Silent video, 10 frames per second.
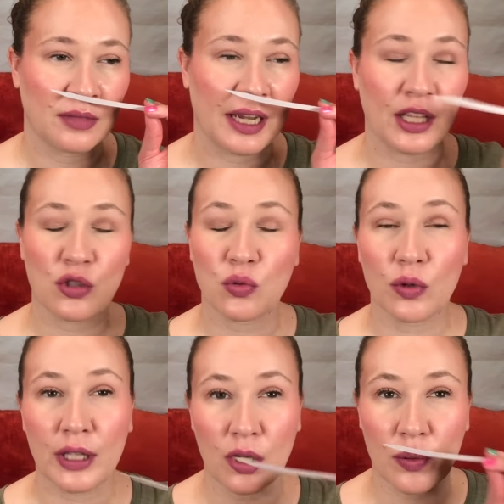It's
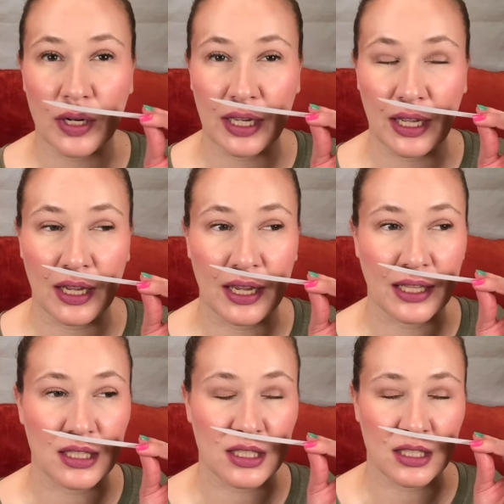really pretty.
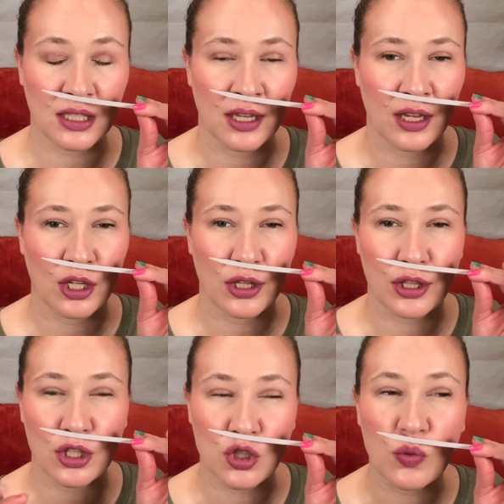It's
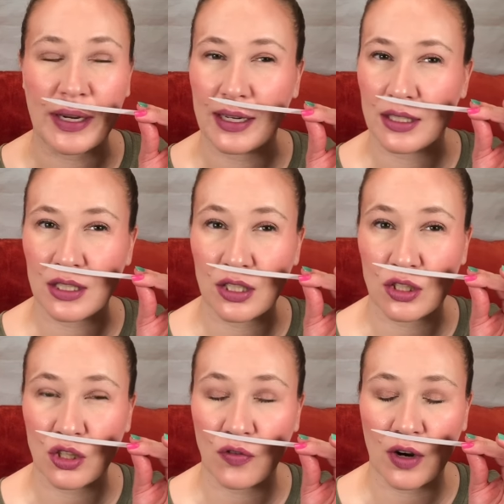the sweetest
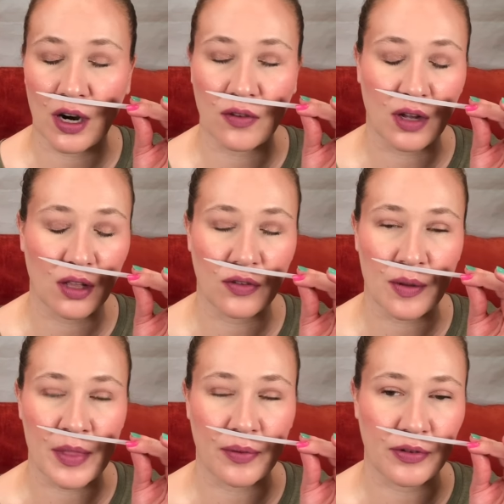so far of all of
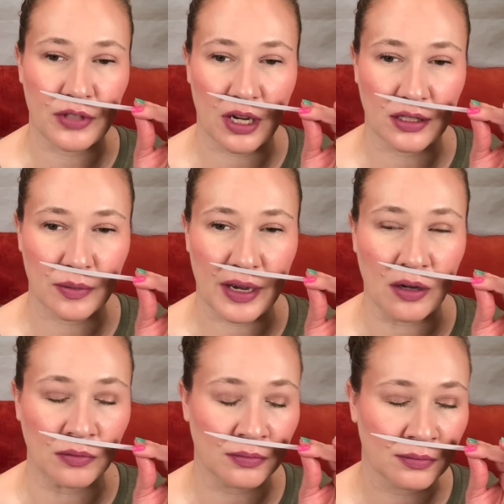them that we've talked about.